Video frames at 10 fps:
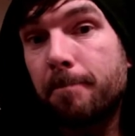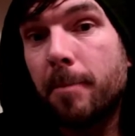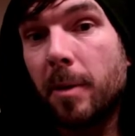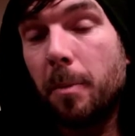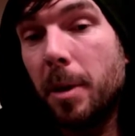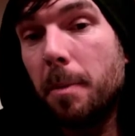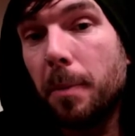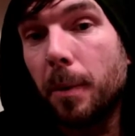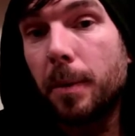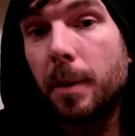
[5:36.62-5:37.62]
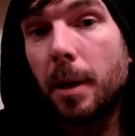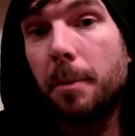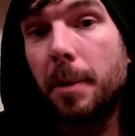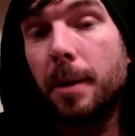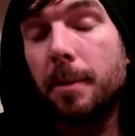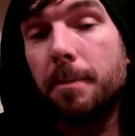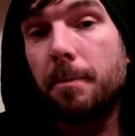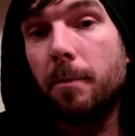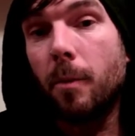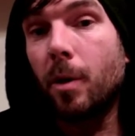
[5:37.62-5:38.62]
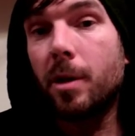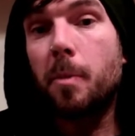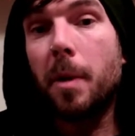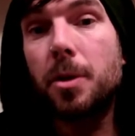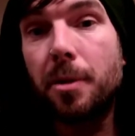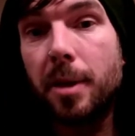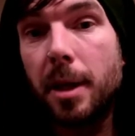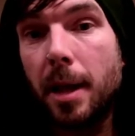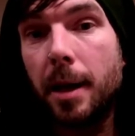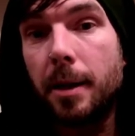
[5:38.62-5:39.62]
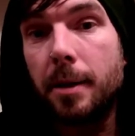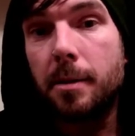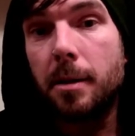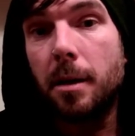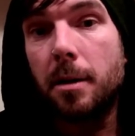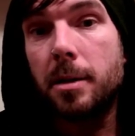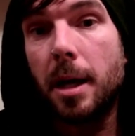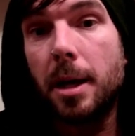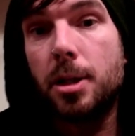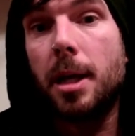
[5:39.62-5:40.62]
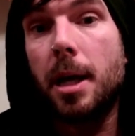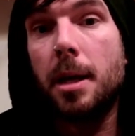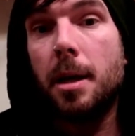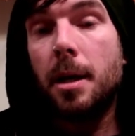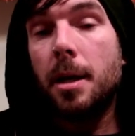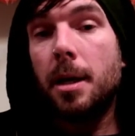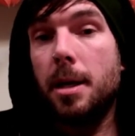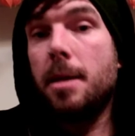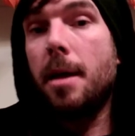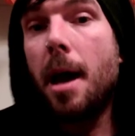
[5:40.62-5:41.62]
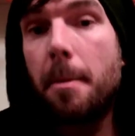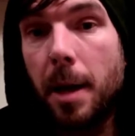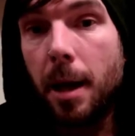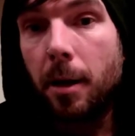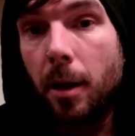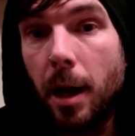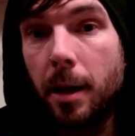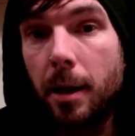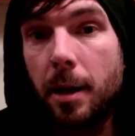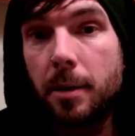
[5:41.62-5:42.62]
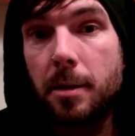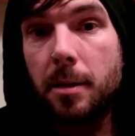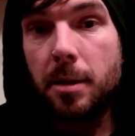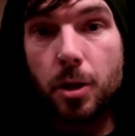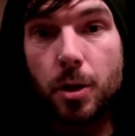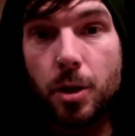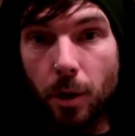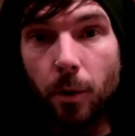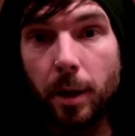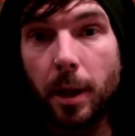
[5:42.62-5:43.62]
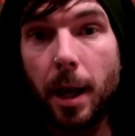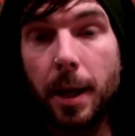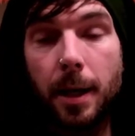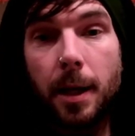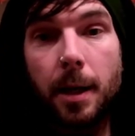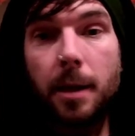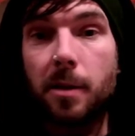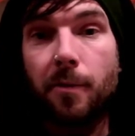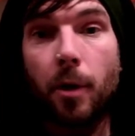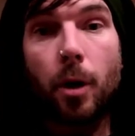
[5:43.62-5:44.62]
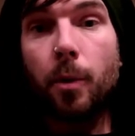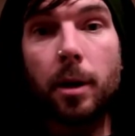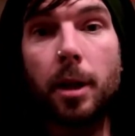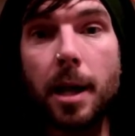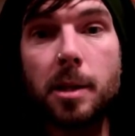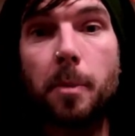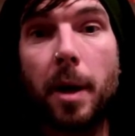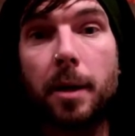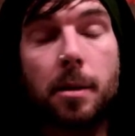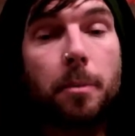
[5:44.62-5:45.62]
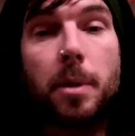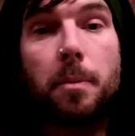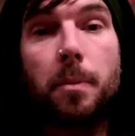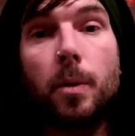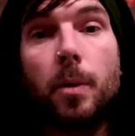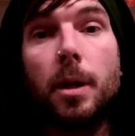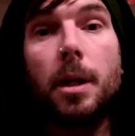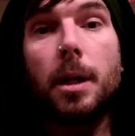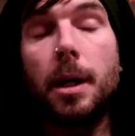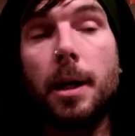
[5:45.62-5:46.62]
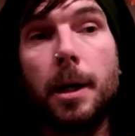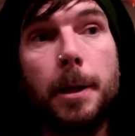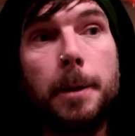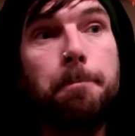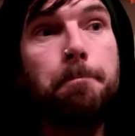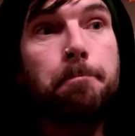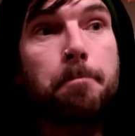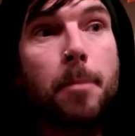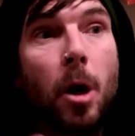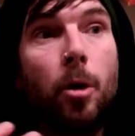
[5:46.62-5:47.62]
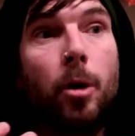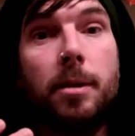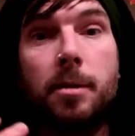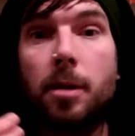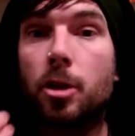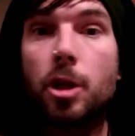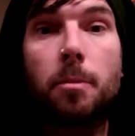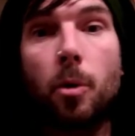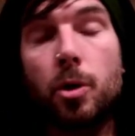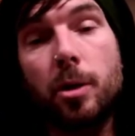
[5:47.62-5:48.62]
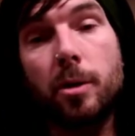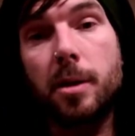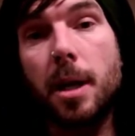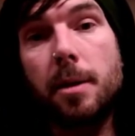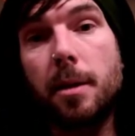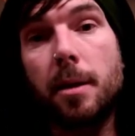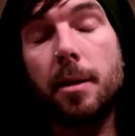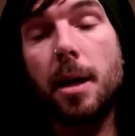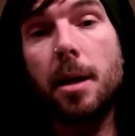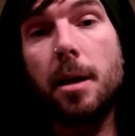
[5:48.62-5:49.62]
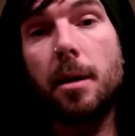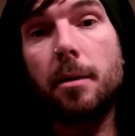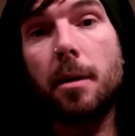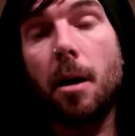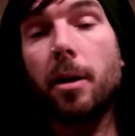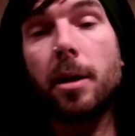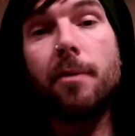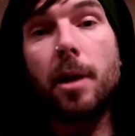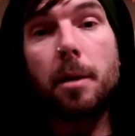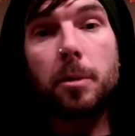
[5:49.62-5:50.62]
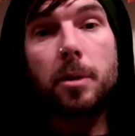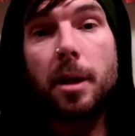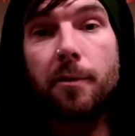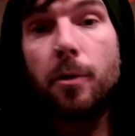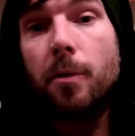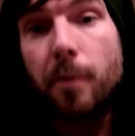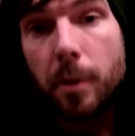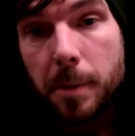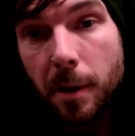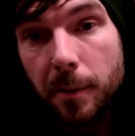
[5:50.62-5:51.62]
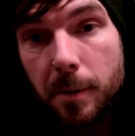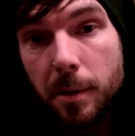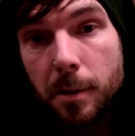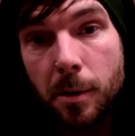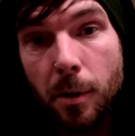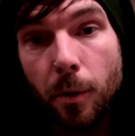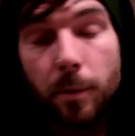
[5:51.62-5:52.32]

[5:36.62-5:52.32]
the people. I mean, what a special thing that is, to educate in that manner, and to teach your children. Like, this is a very real aspect. Some people are in such an emotional state that they aren't even able to get food for themselves. So